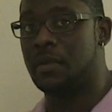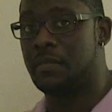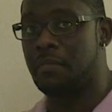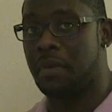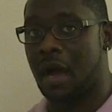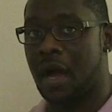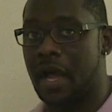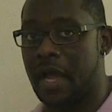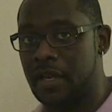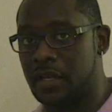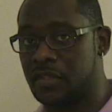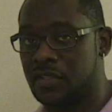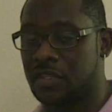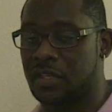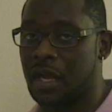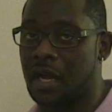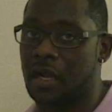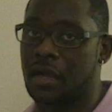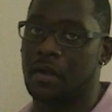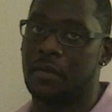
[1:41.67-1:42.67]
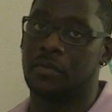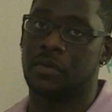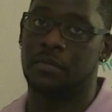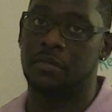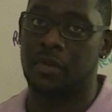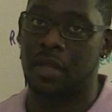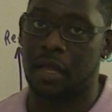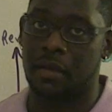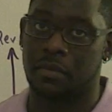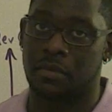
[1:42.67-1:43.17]
buy to stock up to
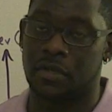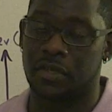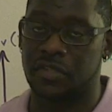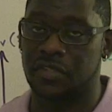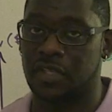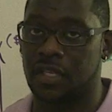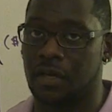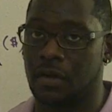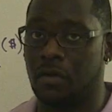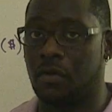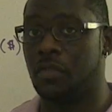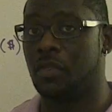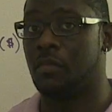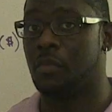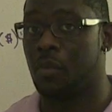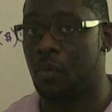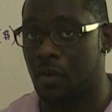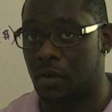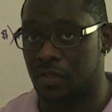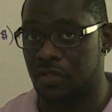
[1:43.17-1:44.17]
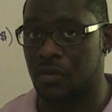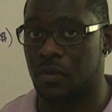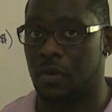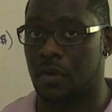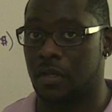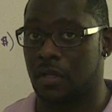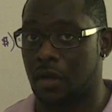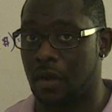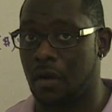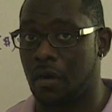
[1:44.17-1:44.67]
be able to sell, the more it's
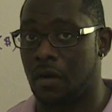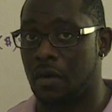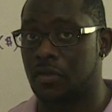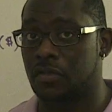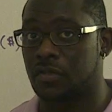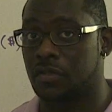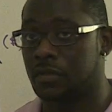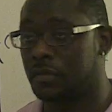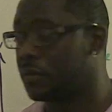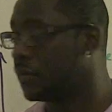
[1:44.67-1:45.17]
going to cost.